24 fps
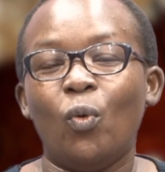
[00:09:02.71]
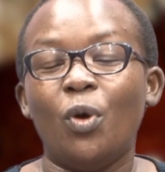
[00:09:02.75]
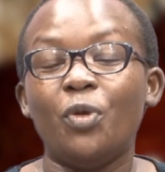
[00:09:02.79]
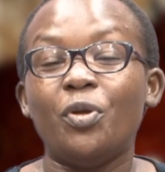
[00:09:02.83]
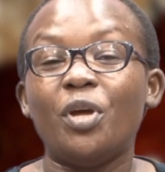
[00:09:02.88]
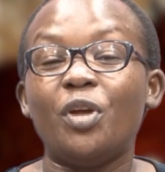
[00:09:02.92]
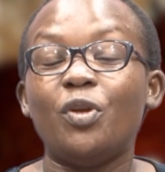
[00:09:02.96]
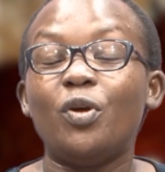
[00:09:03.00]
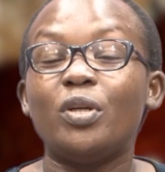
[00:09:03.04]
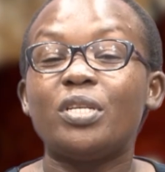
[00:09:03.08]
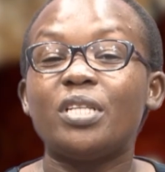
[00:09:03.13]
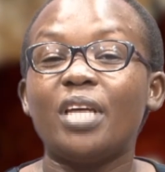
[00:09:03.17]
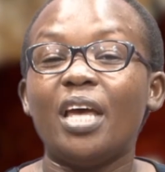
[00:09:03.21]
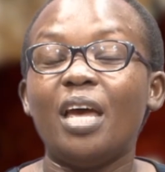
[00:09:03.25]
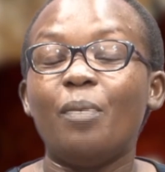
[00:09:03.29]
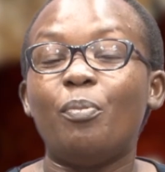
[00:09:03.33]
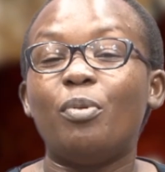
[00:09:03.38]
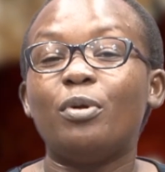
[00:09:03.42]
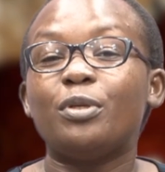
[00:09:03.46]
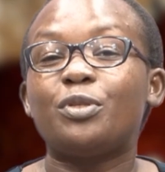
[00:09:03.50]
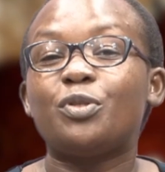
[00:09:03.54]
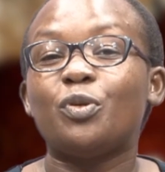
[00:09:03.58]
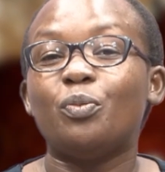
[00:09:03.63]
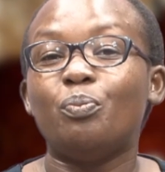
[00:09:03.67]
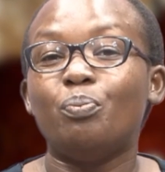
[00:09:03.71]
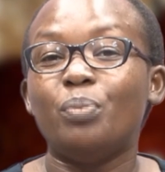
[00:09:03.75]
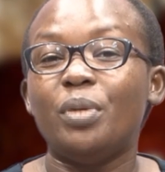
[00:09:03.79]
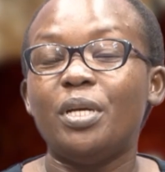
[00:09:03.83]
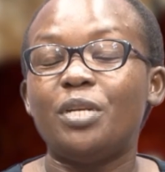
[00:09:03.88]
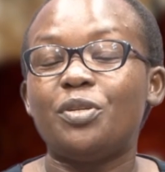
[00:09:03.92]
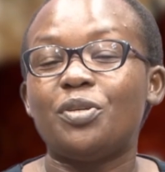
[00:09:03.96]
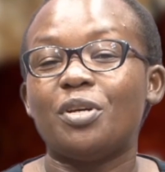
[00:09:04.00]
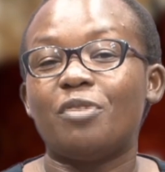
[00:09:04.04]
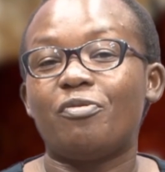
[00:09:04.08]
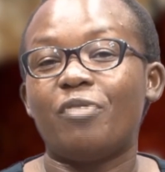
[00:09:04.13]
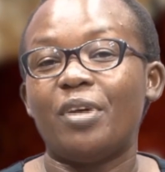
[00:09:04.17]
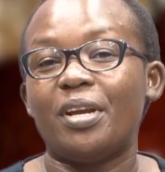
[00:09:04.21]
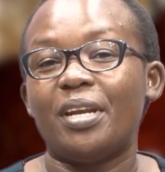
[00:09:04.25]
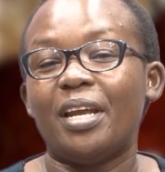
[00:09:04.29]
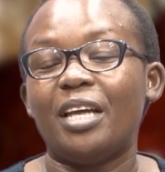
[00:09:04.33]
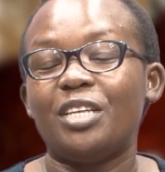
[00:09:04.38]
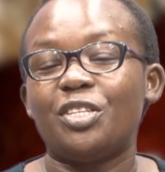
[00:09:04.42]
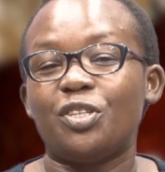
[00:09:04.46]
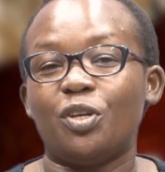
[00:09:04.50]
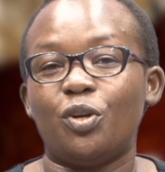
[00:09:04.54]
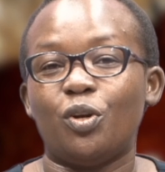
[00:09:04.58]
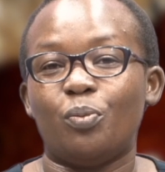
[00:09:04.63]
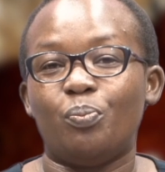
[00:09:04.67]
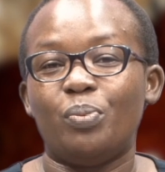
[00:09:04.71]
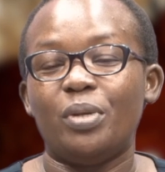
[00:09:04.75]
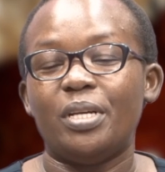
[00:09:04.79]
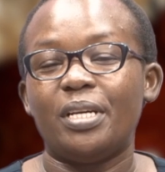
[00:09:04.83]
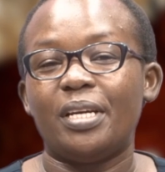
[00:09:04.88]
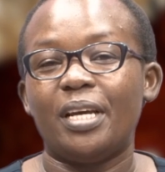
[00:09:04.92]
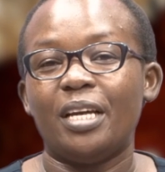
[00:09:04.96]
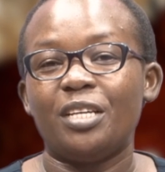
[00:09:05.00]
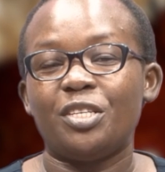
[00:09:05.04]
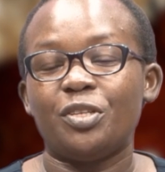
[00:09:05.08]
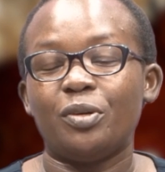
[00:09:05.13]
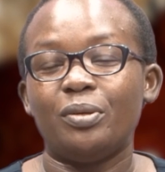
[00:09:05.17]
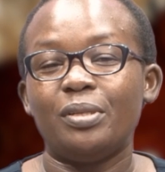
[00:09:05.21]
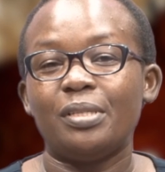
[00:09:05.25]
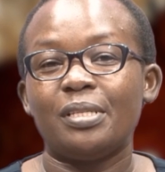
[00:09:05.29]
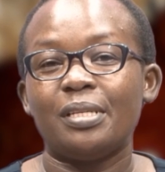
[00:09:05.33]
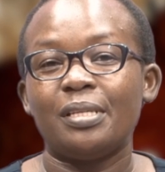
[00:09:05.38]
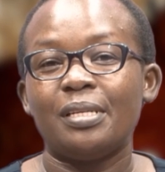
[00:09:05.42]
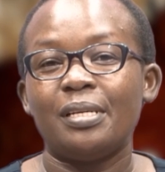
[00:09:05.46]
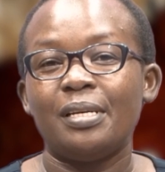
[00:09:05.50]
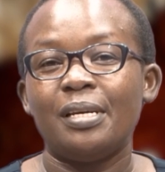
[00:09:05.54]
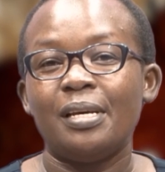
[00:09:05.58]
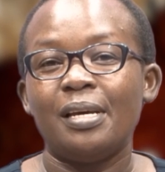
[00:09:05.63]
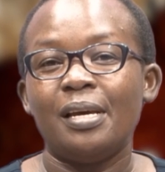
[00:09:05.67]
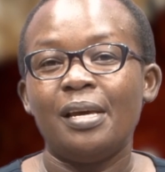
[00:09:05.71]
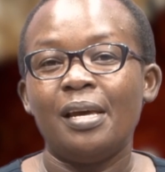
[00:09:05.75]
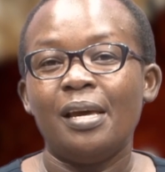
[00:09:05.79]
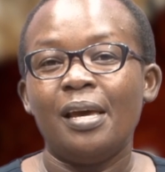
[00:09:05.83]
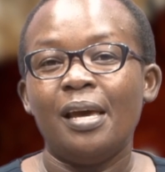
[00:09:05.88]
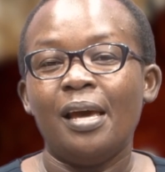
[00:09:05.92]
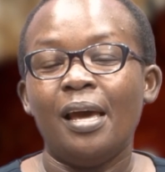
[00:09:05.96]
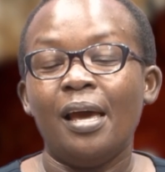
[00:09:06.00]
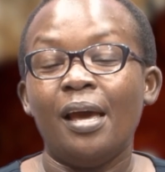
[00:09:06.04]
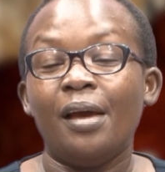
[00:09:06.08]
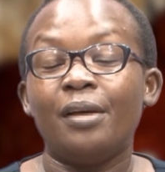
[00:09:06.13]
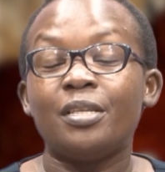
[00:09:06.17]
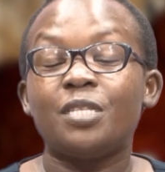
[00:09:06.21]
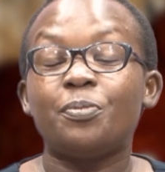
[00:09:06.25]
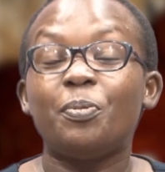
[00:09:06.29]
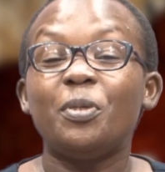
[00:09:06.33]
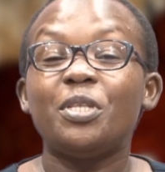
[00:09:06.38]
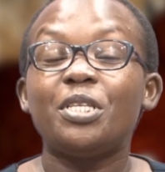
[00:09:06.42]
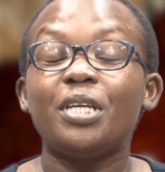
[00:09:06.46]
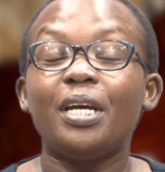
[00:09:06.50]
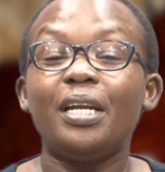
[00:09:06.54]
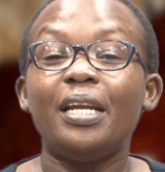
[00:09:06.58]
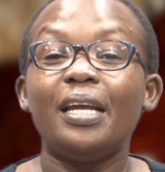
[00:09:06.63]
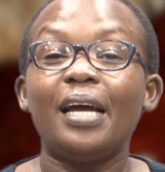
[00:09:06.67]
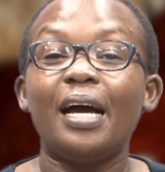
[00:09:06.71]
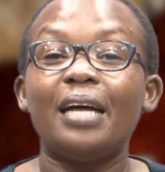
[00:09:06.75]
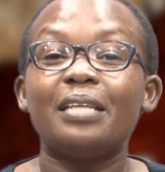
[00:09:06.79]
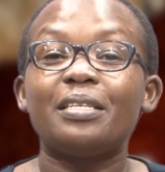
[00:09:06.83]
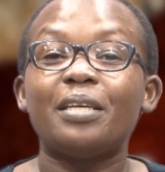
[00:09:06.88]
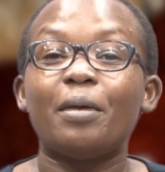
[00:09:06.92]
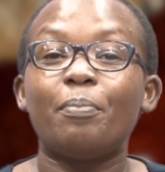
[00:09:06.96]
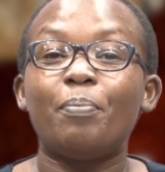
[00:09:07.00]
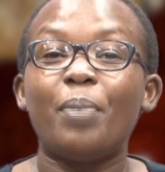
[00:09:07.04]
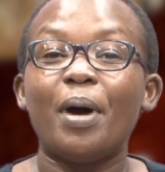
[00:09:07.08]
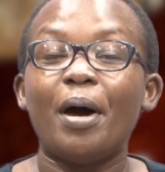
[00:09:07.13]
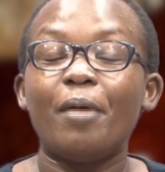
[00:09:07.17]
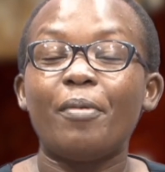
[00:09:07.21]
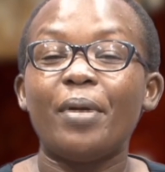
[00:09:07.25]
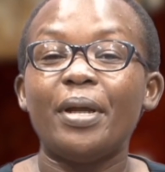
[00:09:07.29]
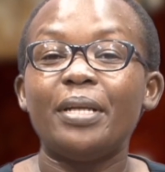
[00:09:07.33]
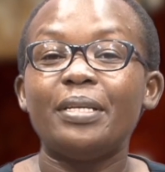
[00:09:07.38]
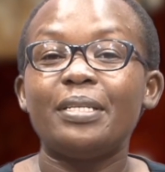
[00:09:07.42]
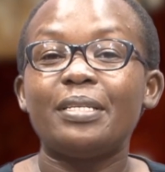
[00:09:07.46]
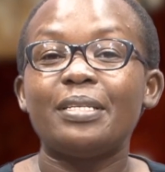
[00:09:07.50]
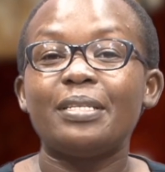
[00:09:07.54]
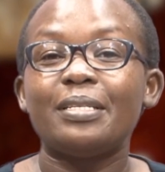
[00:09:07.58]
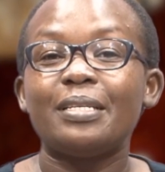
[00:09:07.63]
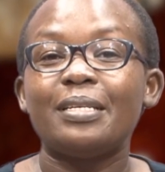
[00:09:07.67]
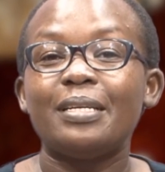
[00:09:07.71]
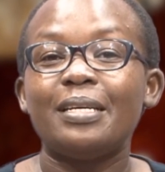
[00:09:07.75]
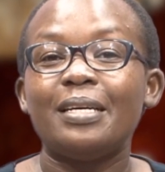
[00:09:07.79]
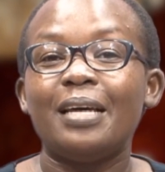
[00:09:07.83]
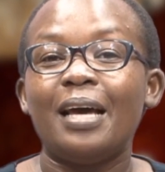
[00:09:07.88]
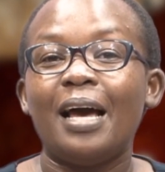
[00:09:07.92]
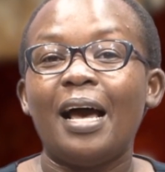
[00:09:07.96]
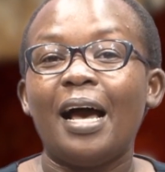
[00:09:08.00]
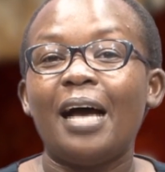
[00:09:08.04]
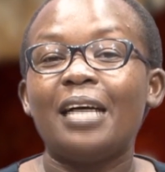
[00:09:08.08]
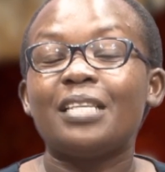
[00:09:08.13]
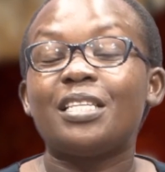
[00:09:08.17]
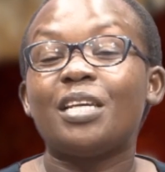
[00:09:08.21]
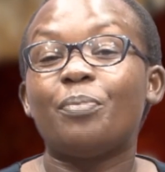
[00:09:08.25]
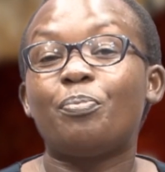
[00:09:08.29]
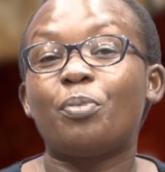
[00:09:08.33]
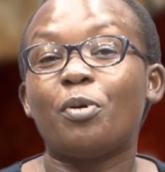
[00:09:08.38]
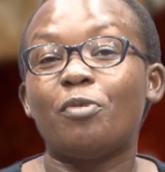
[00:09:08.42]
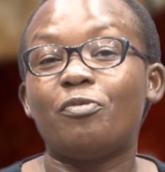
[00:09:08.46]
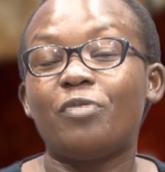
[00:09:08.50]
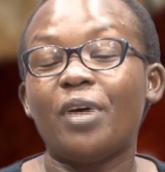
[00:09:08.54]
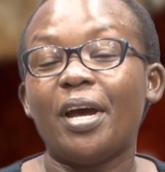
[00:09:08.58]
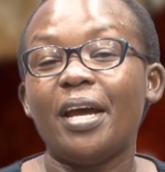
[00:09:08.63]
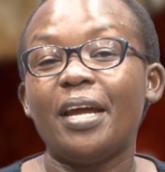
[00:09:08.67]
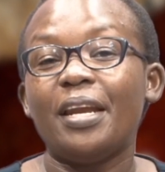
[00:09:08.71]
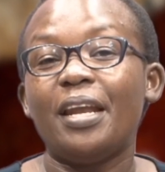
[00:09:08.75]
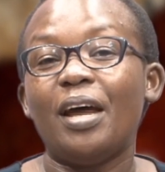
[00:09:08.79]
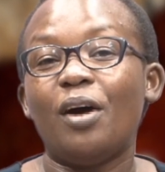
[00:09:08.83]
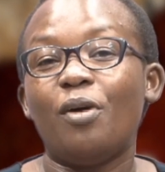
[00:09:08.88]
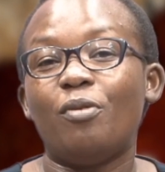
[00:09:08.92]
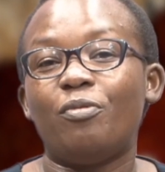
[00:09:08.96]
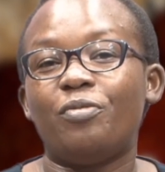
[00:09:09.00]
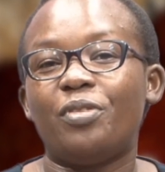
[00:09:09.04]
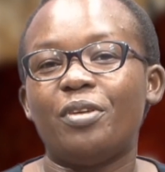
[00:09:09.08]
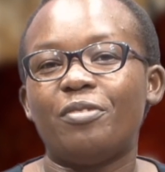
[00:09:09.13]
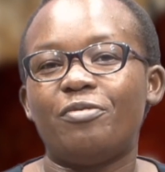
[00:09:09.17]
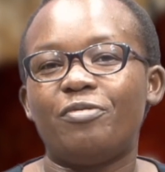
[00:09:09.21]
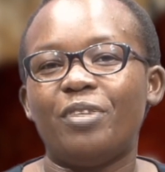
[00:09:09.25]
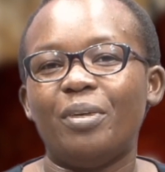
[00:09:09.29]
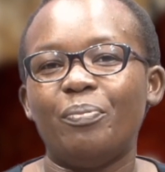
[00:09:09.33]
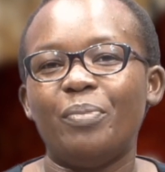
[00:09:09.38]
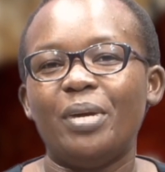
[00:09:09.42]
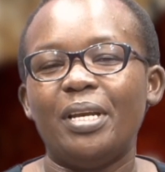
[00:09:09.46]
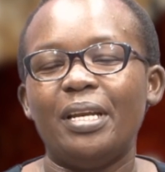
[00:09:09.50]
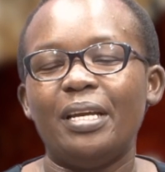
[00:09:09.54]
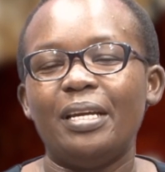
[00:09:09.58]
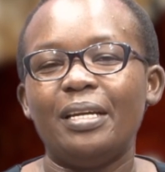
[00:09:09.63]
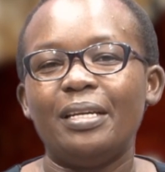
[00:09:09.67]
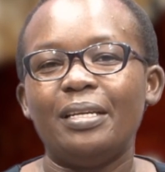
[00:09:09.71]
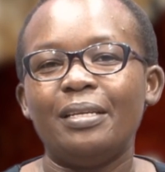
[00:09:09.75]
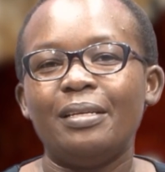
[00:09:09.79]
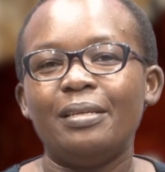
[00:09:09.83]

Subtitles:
you're not able to meet your financial obligations, especially as a parent, as a provider of the family,